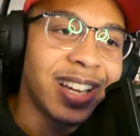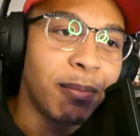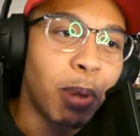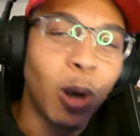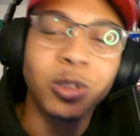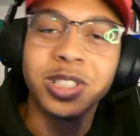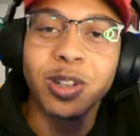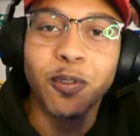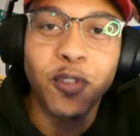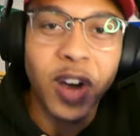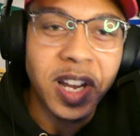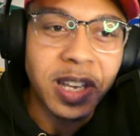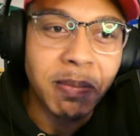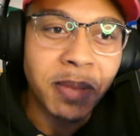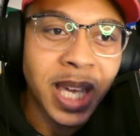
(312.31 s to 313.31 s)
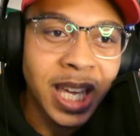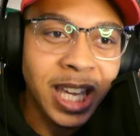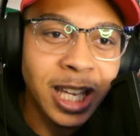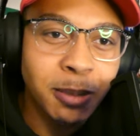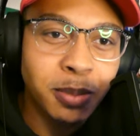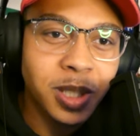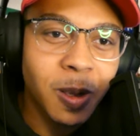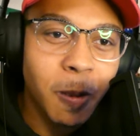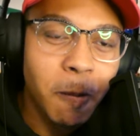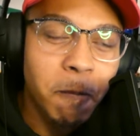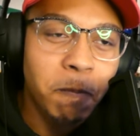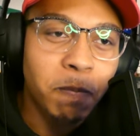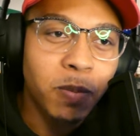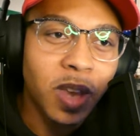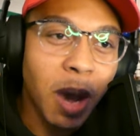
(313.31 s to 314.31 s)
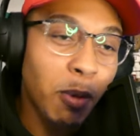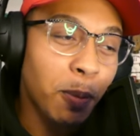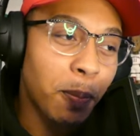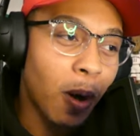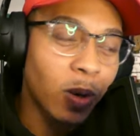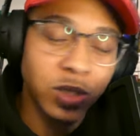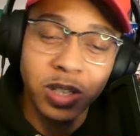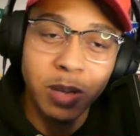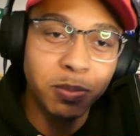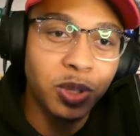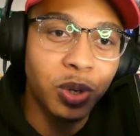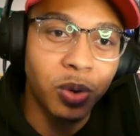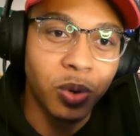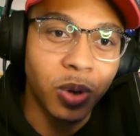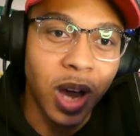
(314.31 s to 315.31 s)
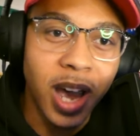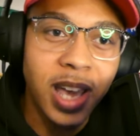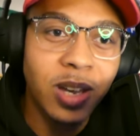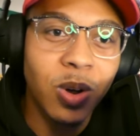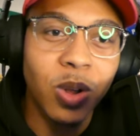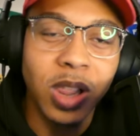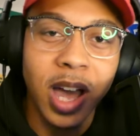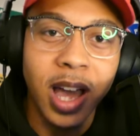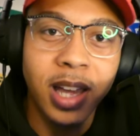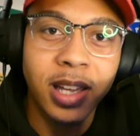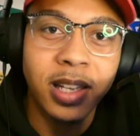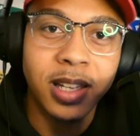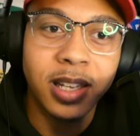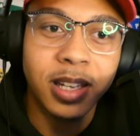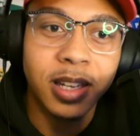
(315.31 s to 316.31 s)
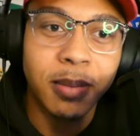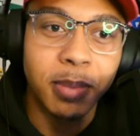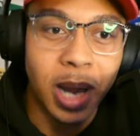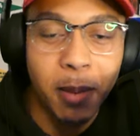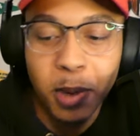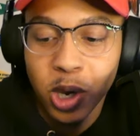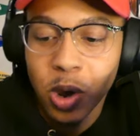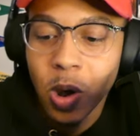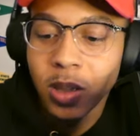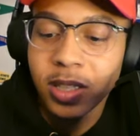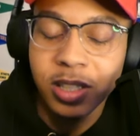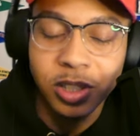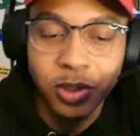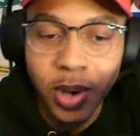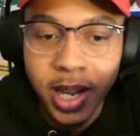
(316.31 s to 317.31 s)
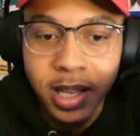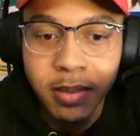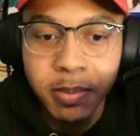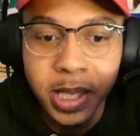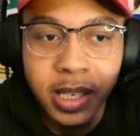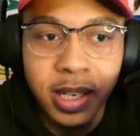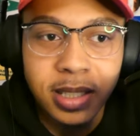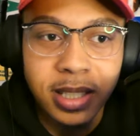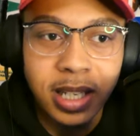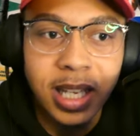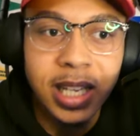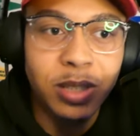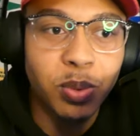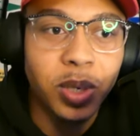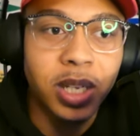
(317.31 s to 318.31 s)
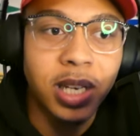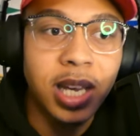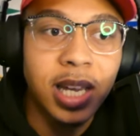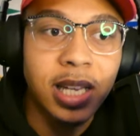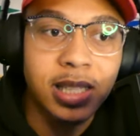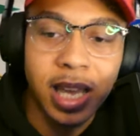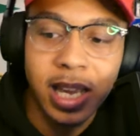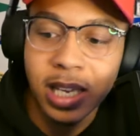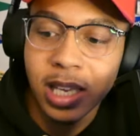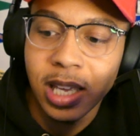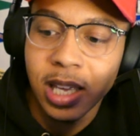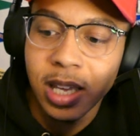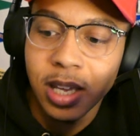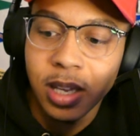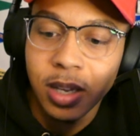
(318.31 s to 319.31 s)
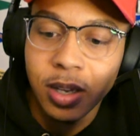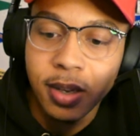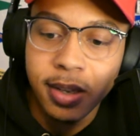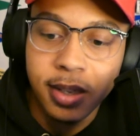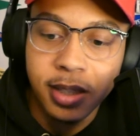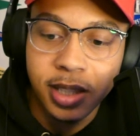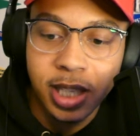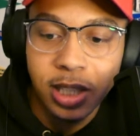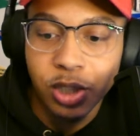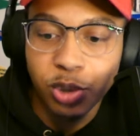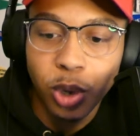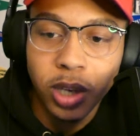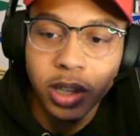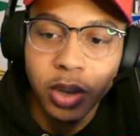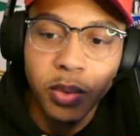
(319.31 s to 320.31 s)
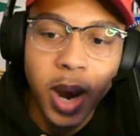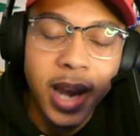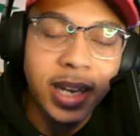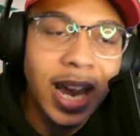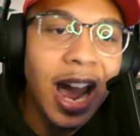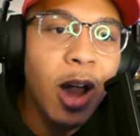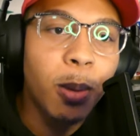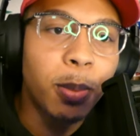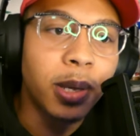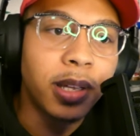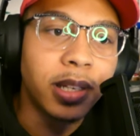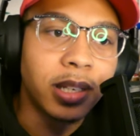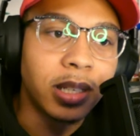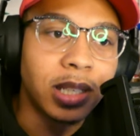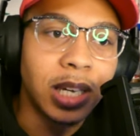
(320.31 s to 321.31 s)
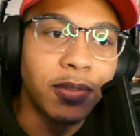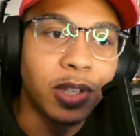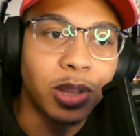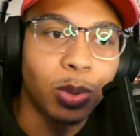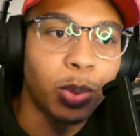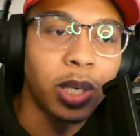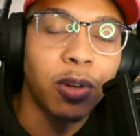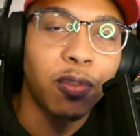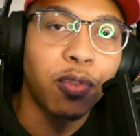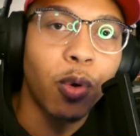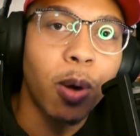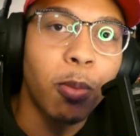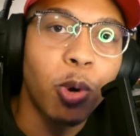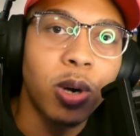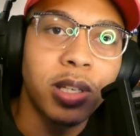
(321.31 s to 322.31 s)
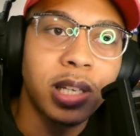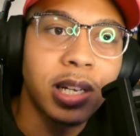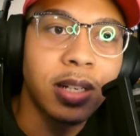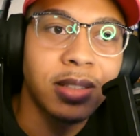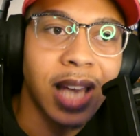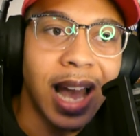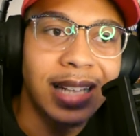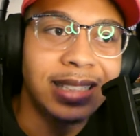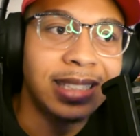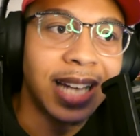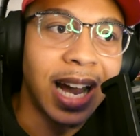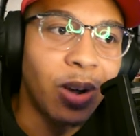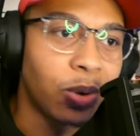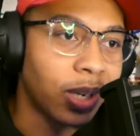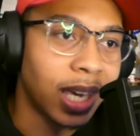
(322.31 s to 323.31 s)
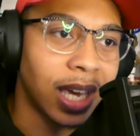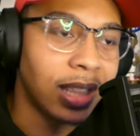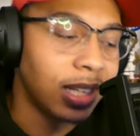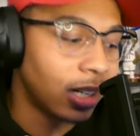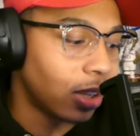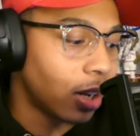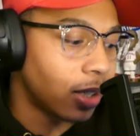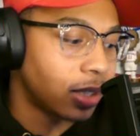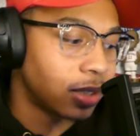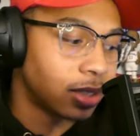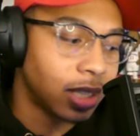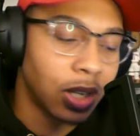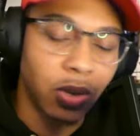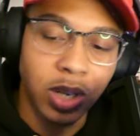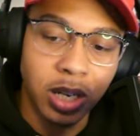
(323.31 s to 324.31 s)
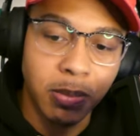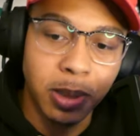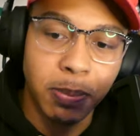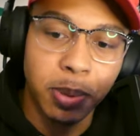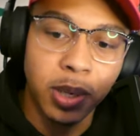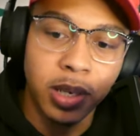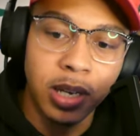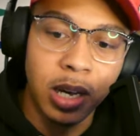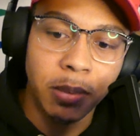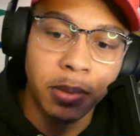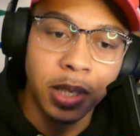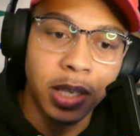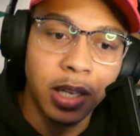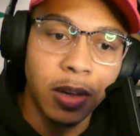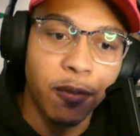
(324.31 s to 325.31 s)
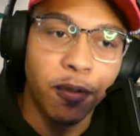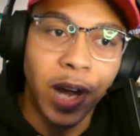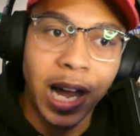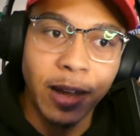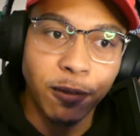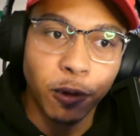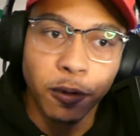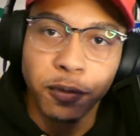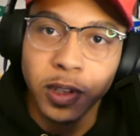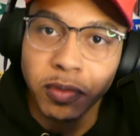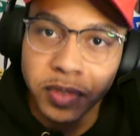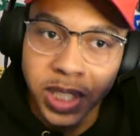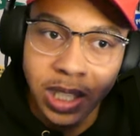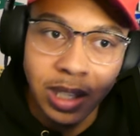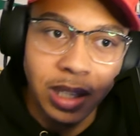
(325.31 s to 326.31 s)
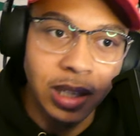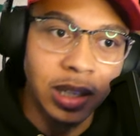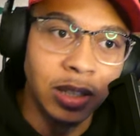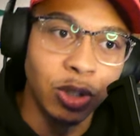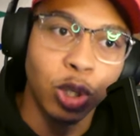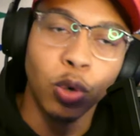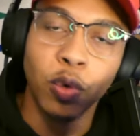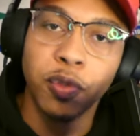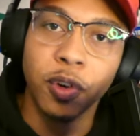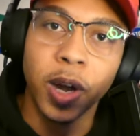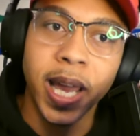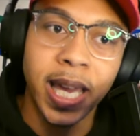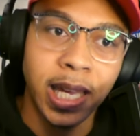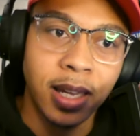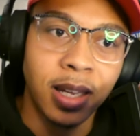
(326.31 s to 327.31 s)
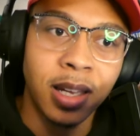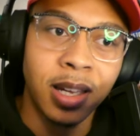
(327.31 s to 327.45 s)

Post the funny memes. I'm going to post some too. I ain't going to lie. But I'm going to call it straight because it is what it is. Like, she's struggling right now, but give it 3 to 4 more years. I doubt Caitlin Clark is still going to be putting up 5 for 15 and 2 for 8.